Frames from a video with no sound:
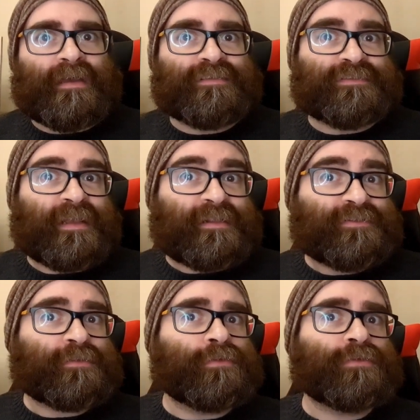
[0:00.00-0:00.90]
A Cell
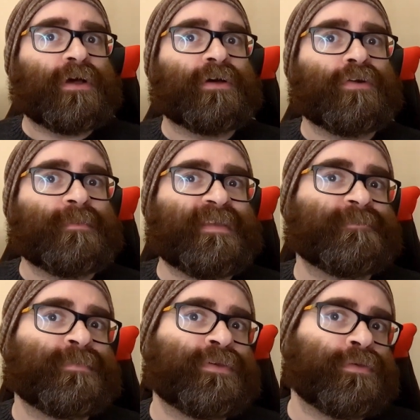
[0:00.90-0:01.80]
to Call Home
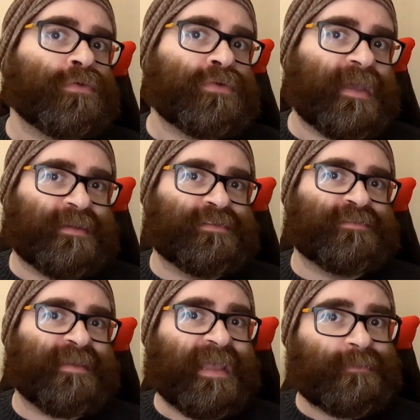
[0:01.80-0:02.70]
is pure
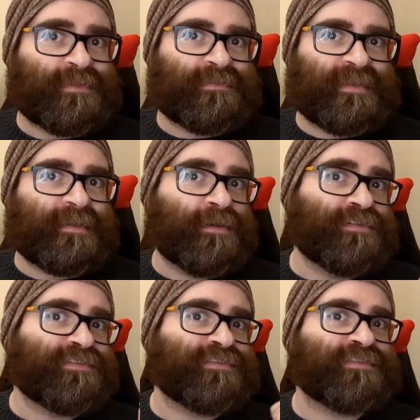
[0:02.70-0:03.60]
entertainment. It
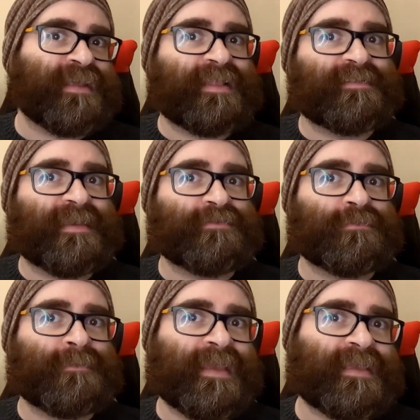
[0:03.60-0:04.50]
understands how
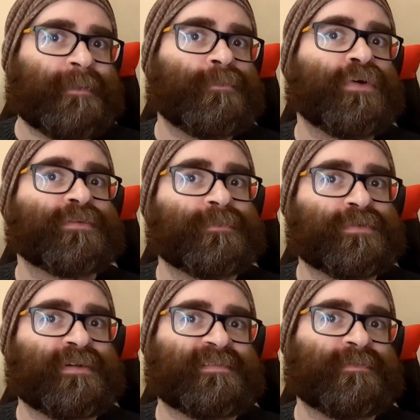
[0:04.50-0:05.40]
to make a modern
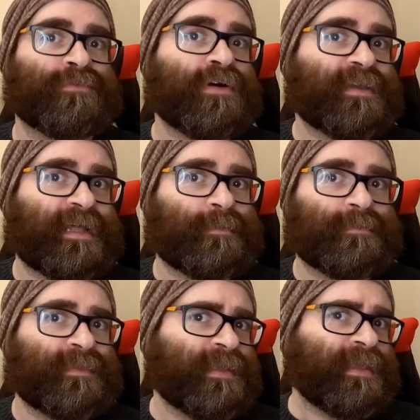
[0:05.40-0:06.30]
progressive rock
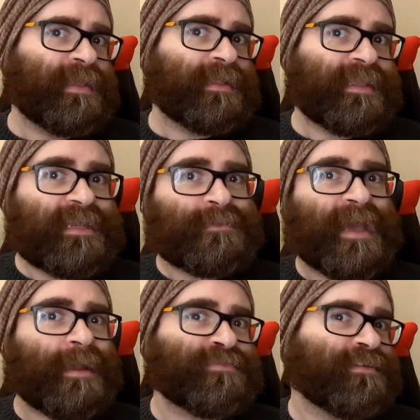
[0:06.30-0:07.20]
album, leaning
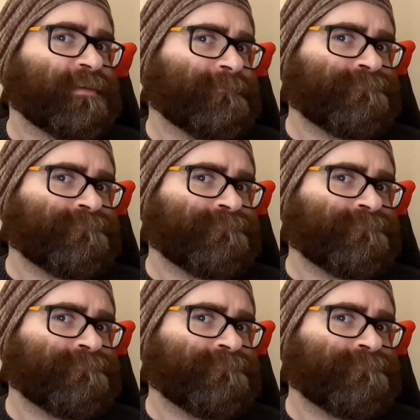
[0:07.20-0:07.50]
perhaps a